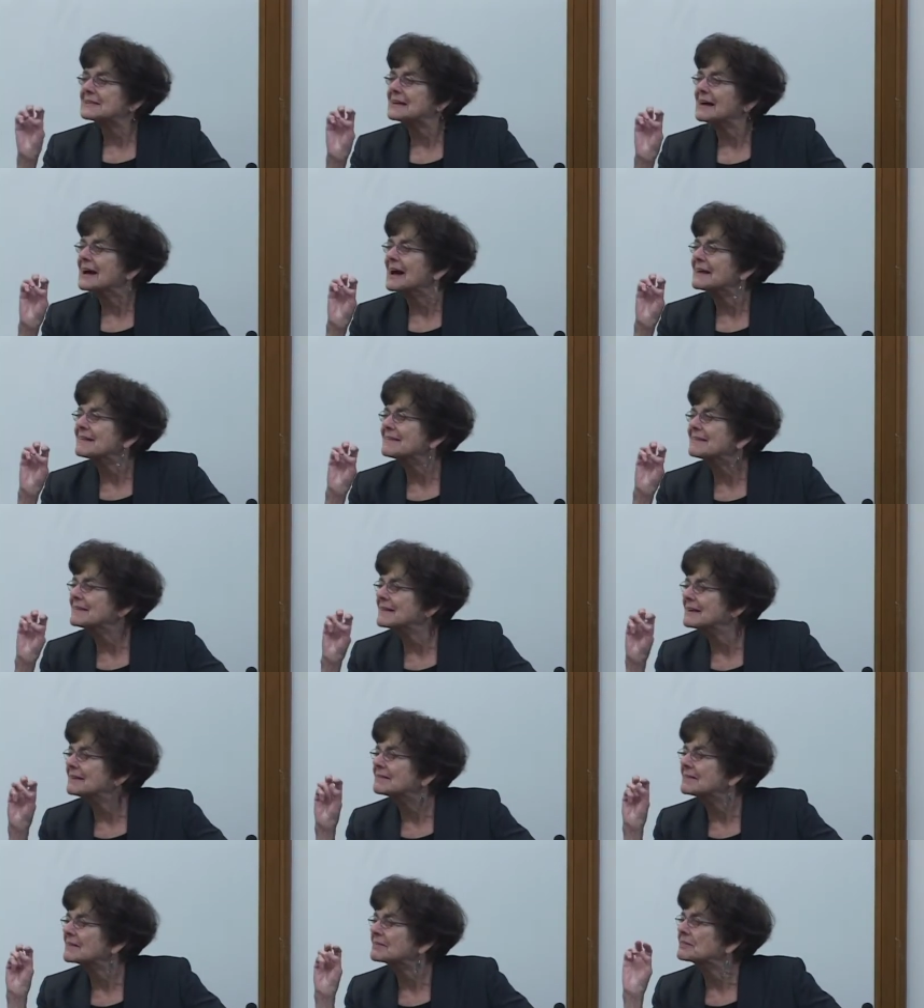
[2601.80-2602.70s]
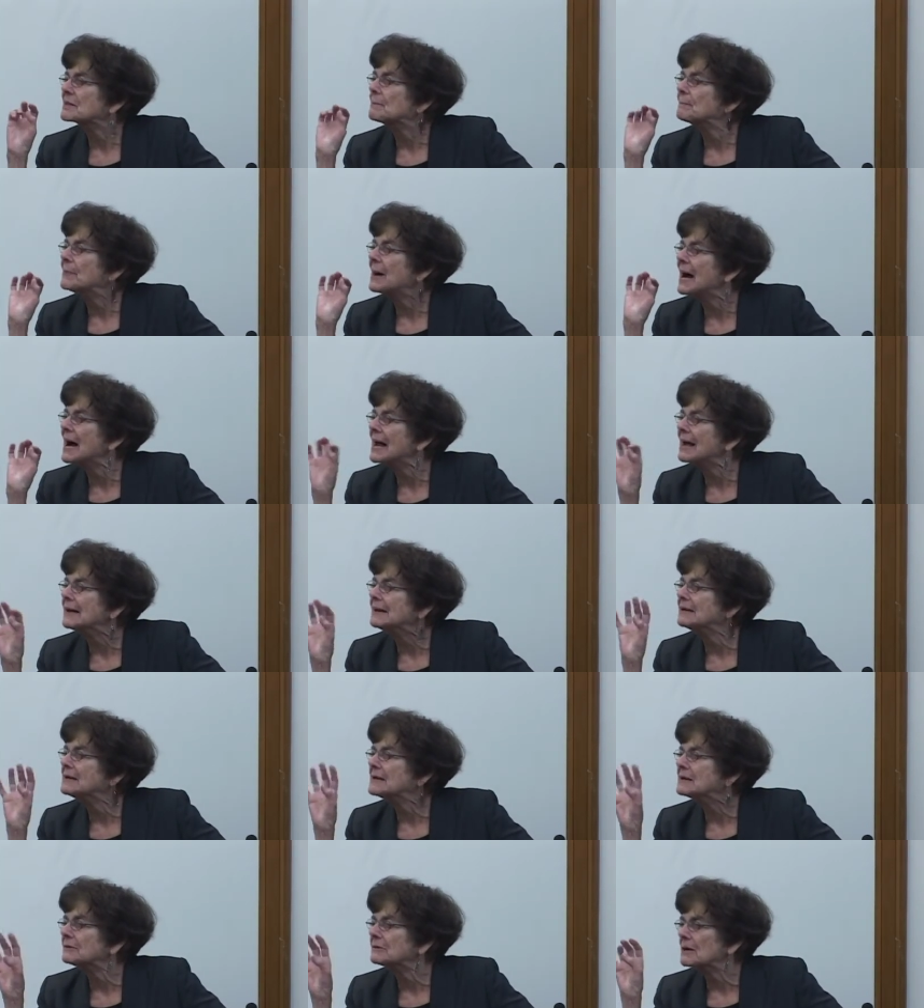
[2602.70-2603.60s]
I think, that the
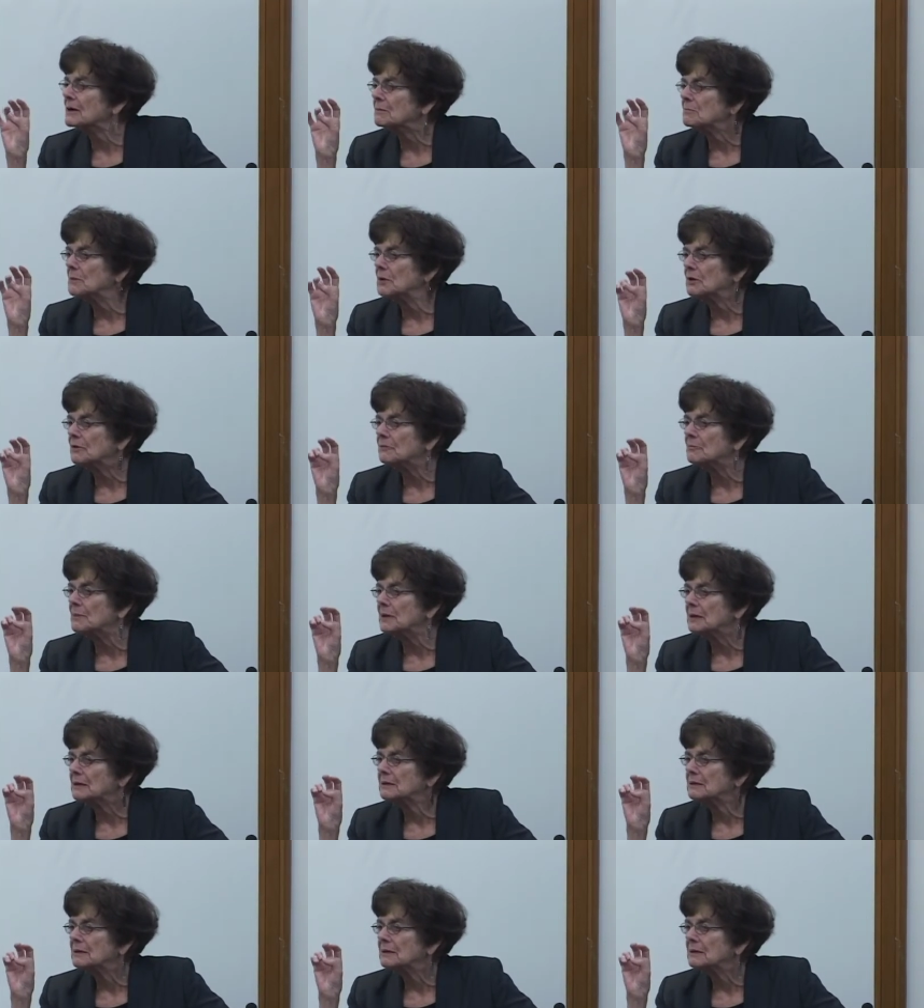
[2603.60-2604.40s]
pioneering movement